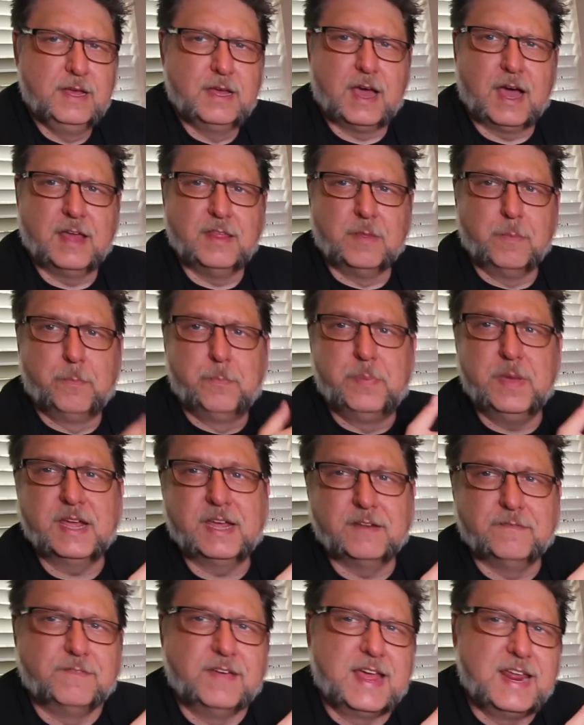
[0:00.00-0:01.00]
The big
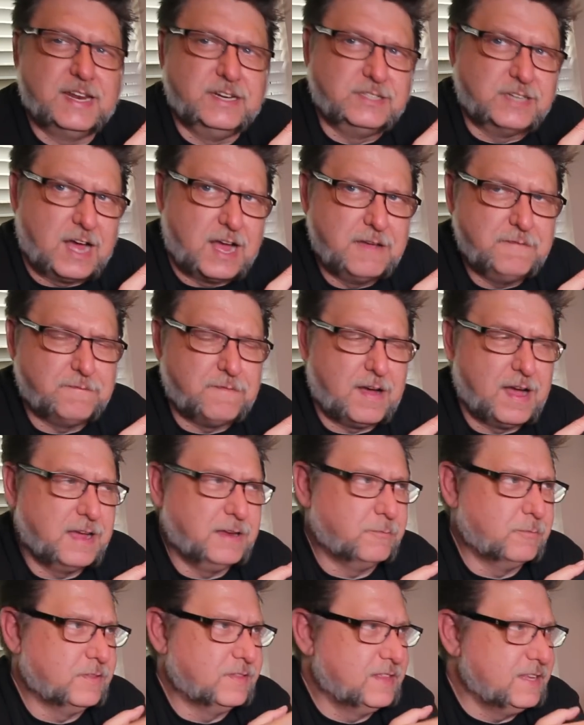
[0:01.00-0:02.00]
advantage I
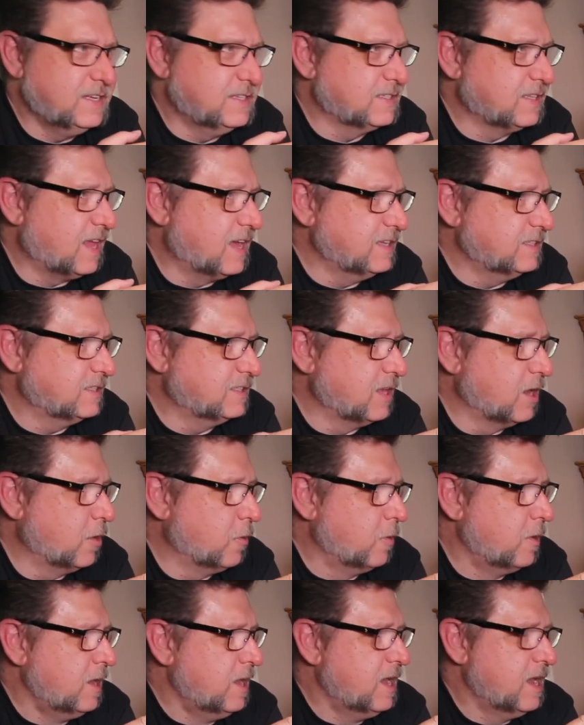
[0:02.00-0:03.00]
find with these lights,
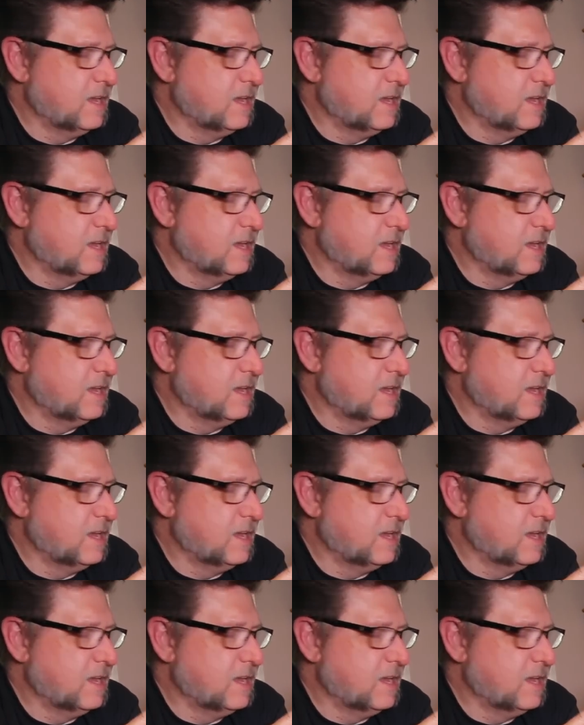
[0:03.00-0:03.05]
though,